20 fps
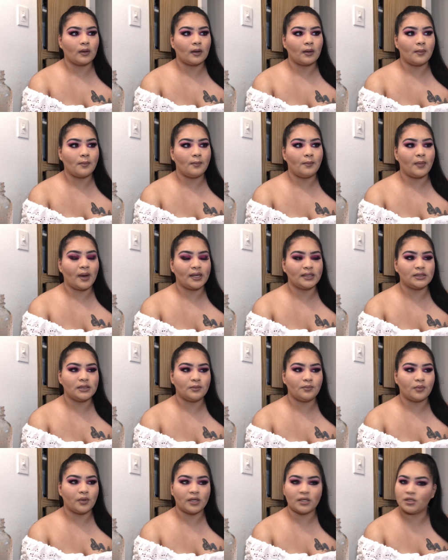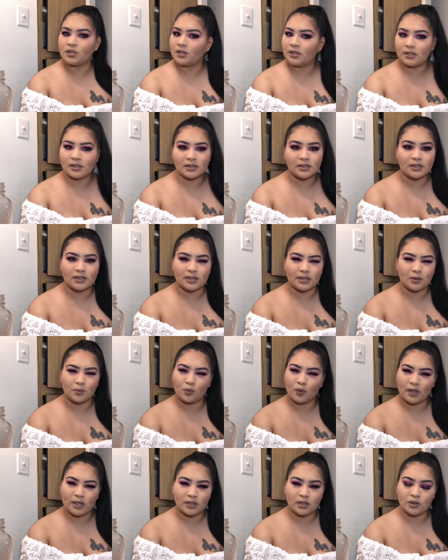my depression is
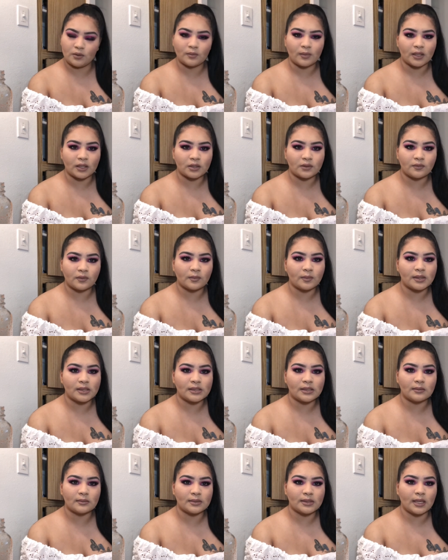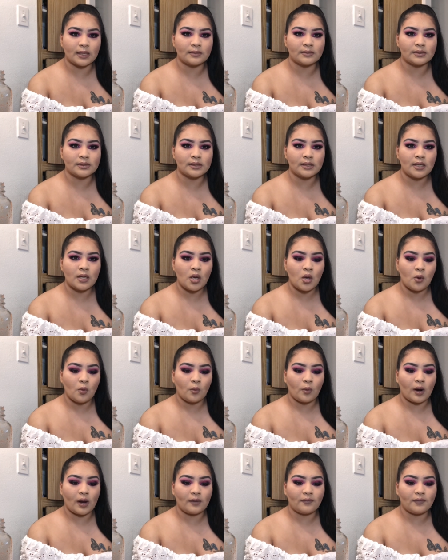way too much for me sometimes
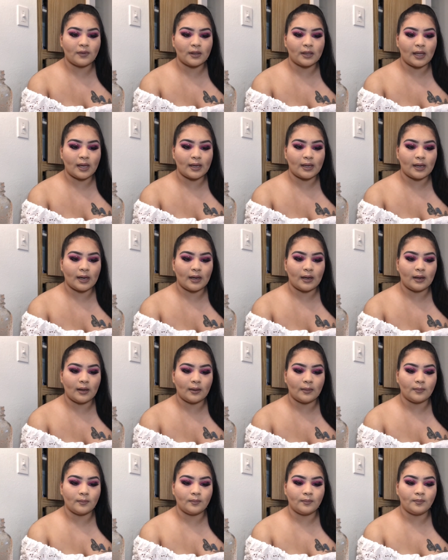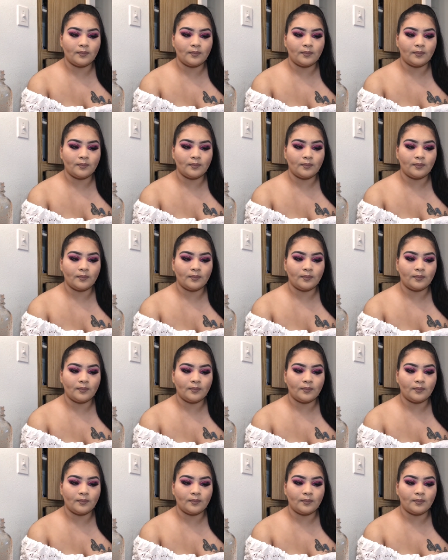where I feel like um,